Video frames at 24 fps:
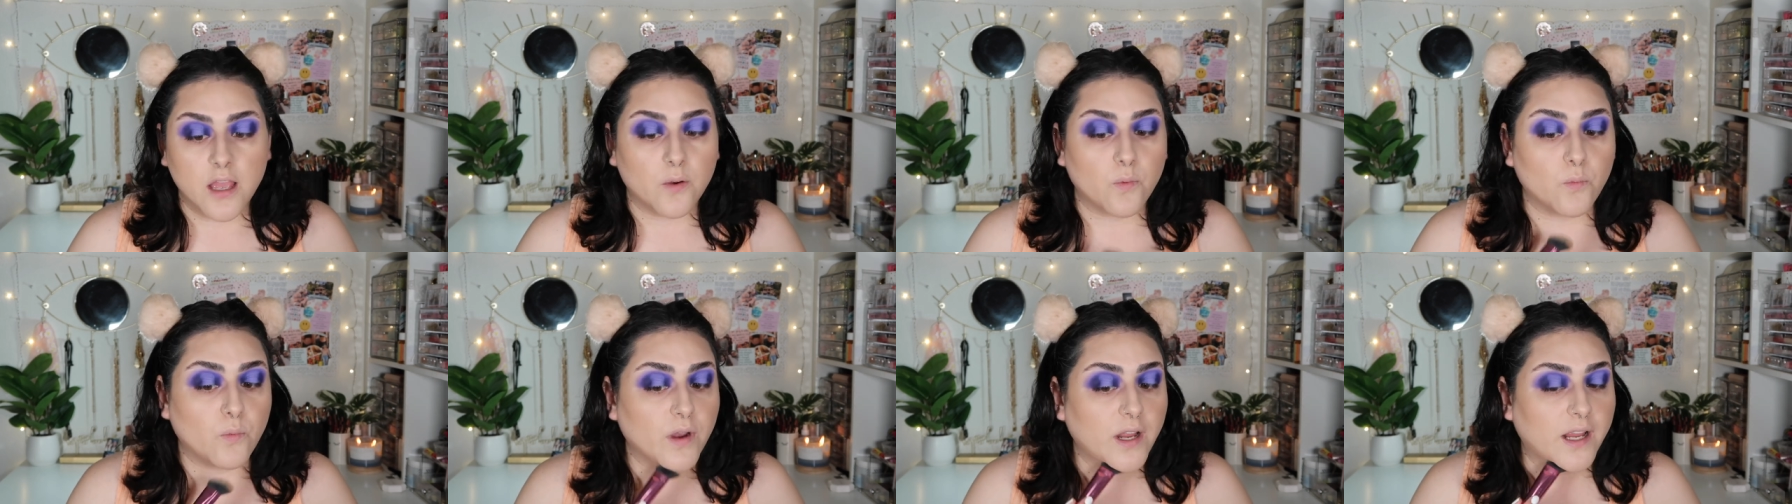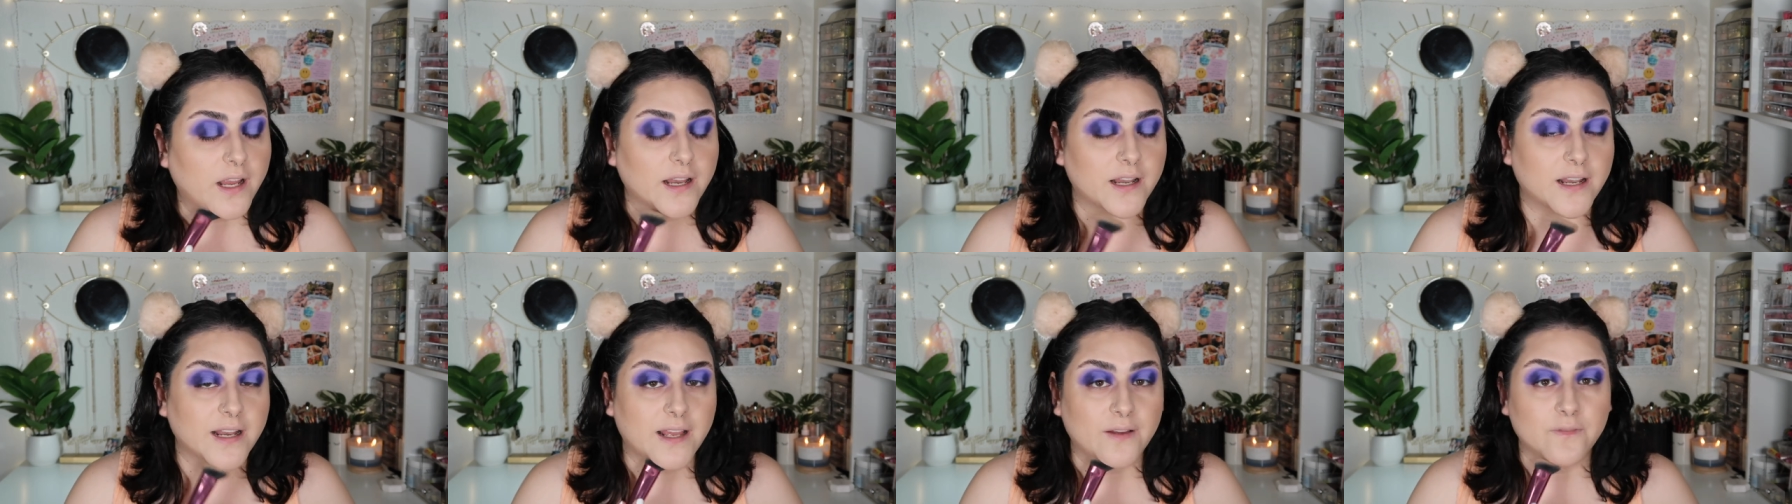
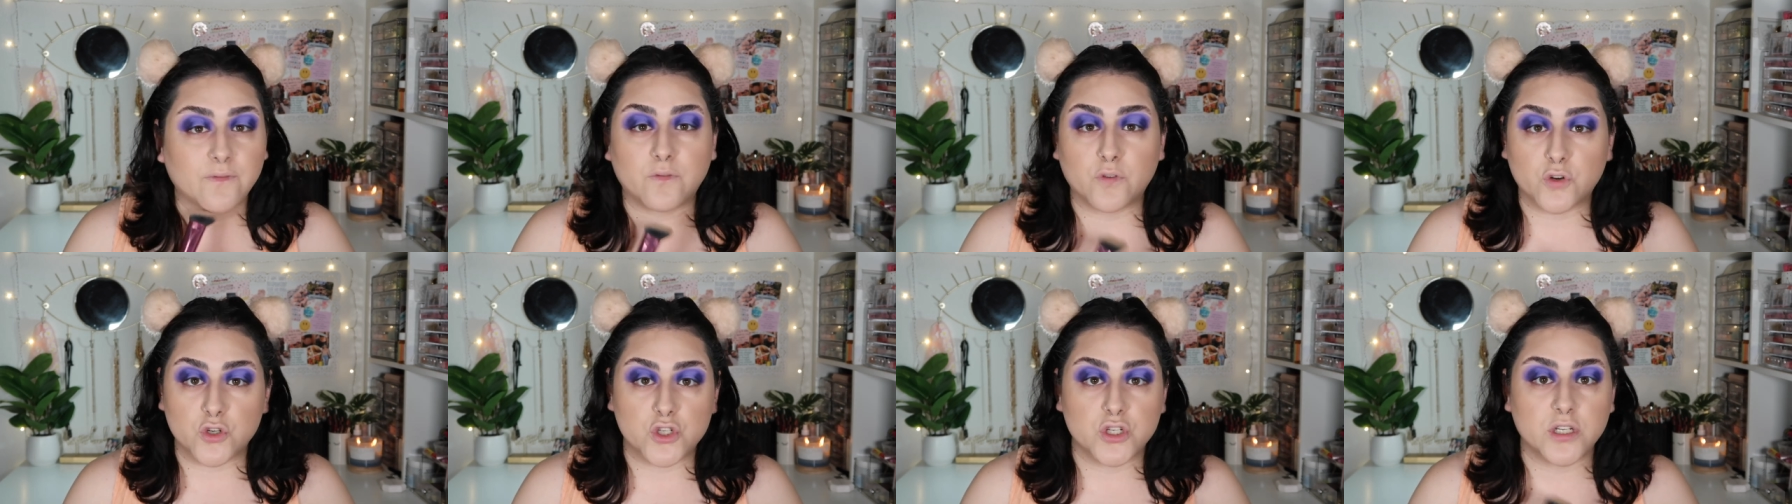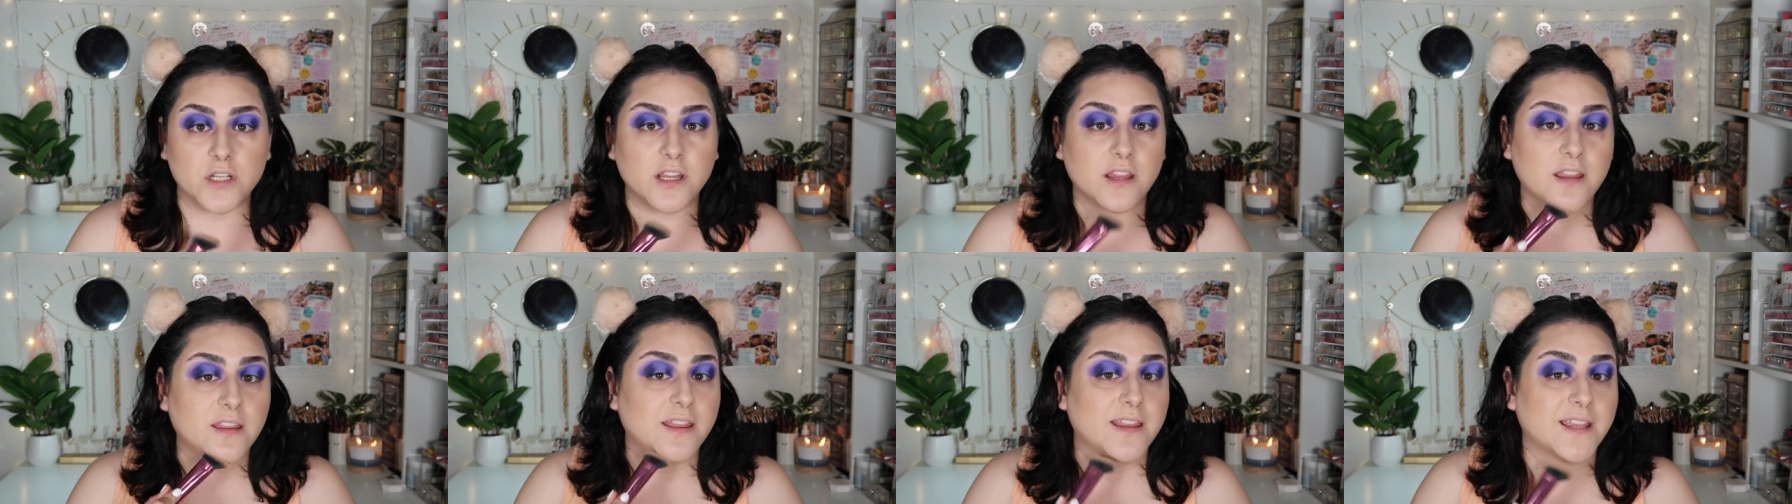when
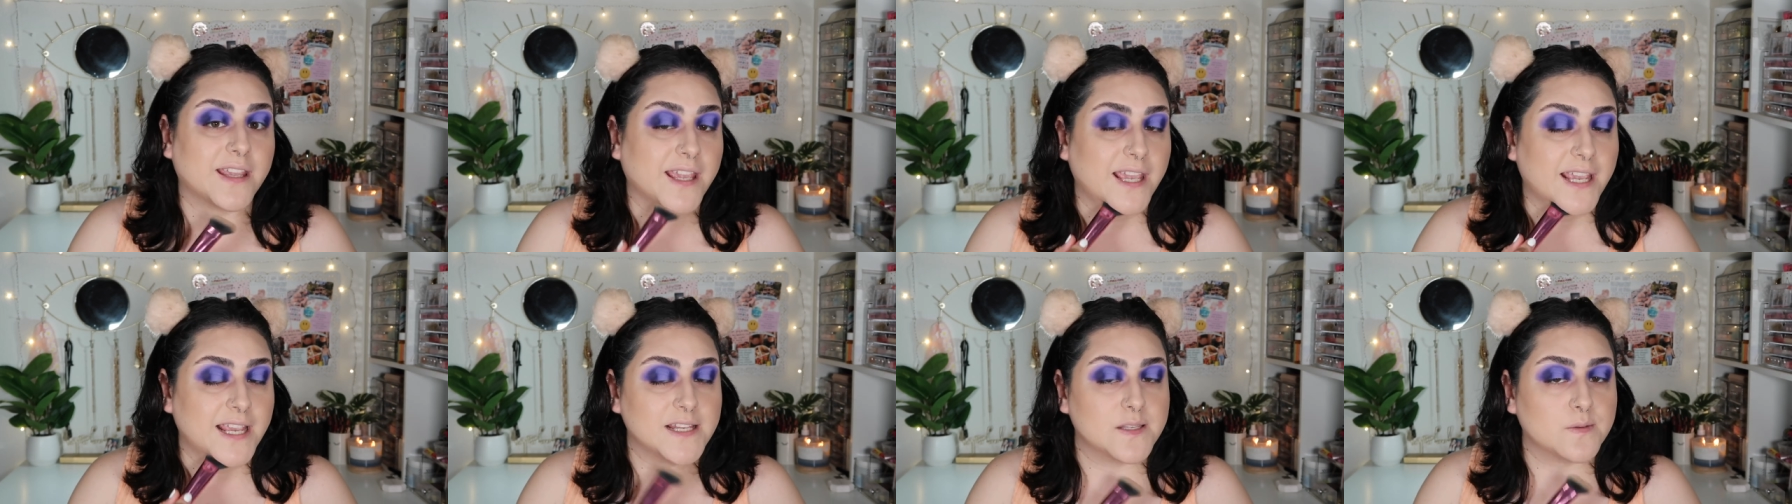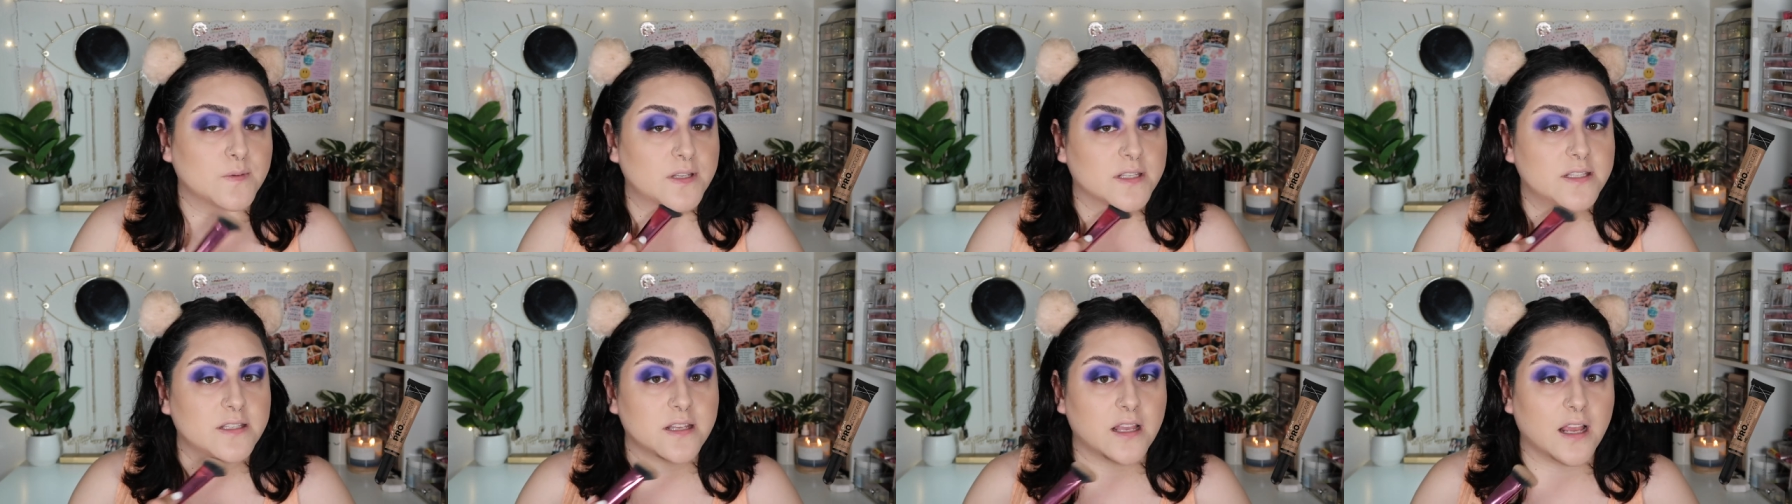unfortunately the case
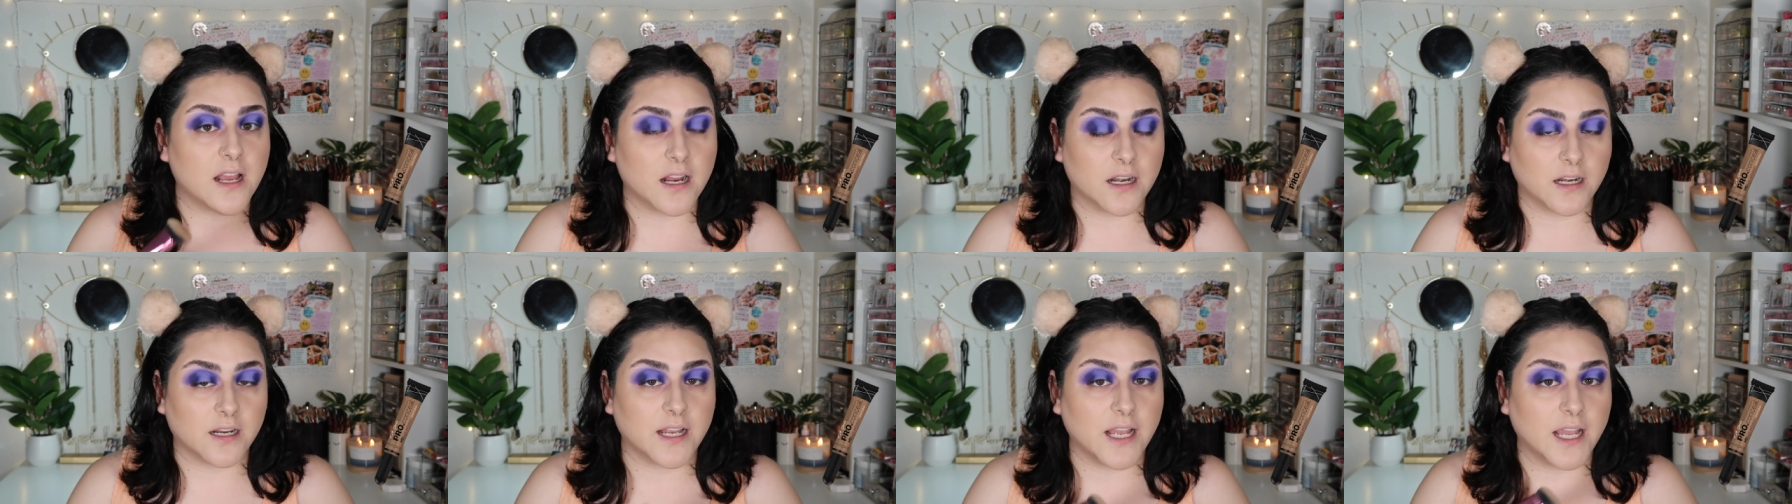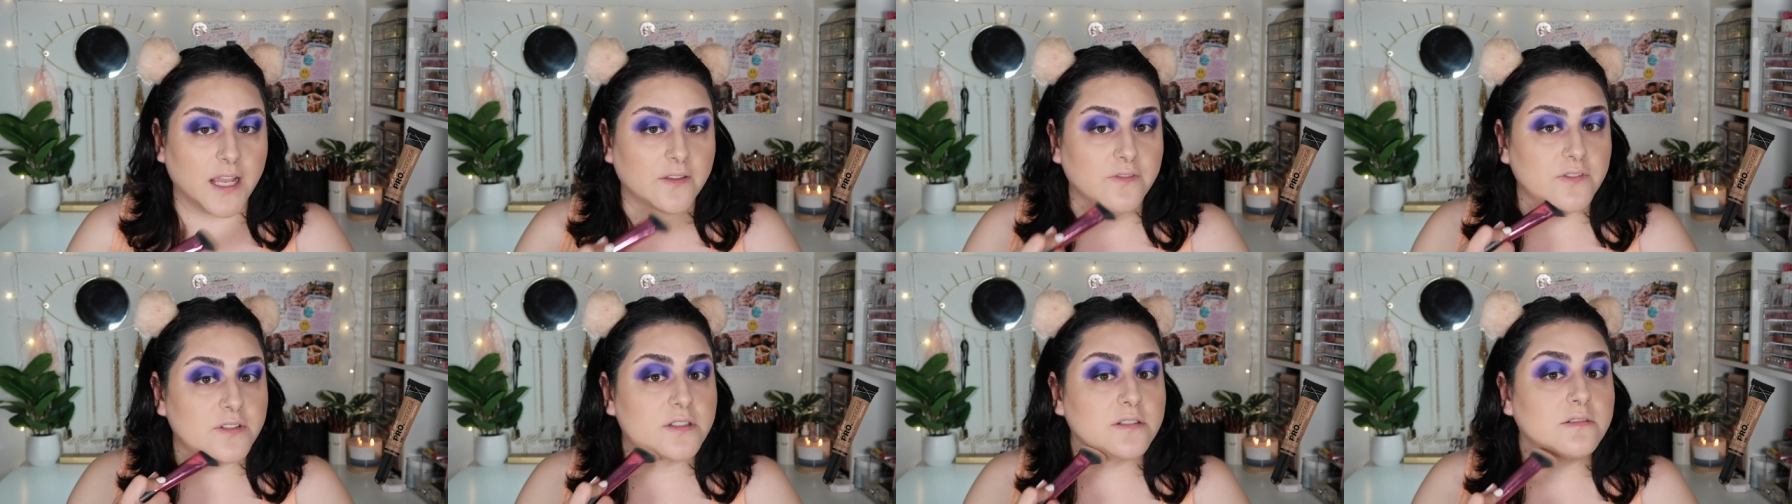was
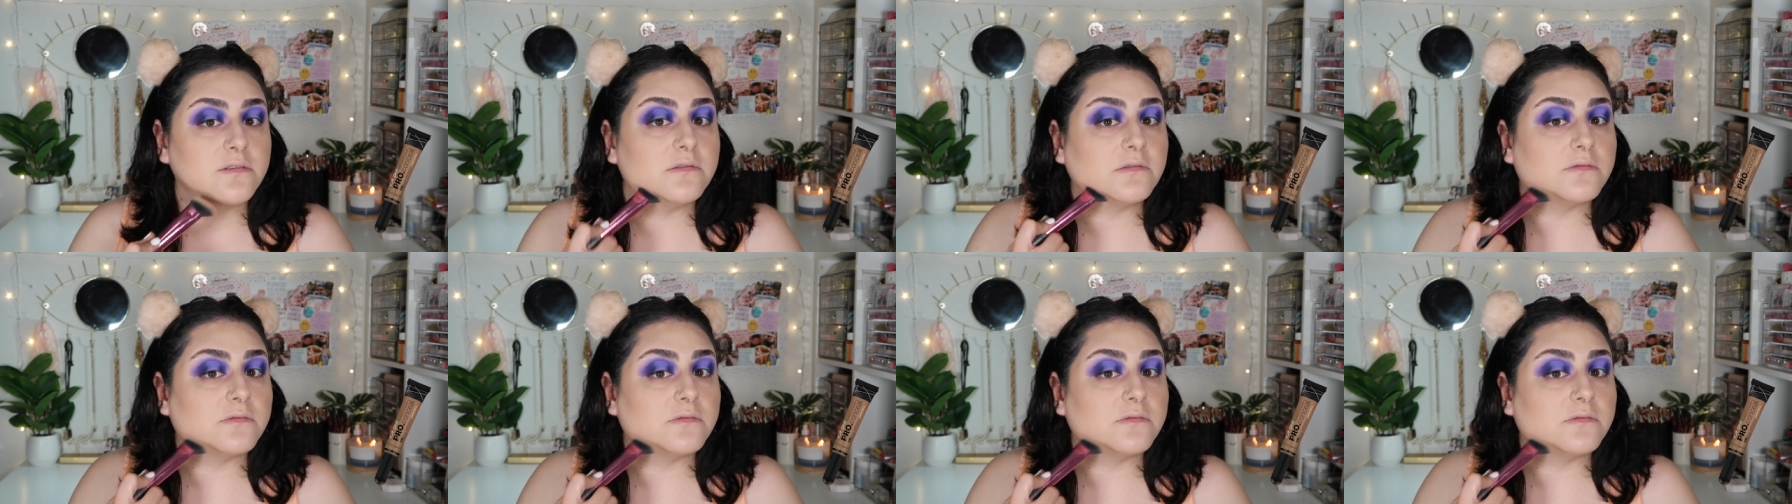archived.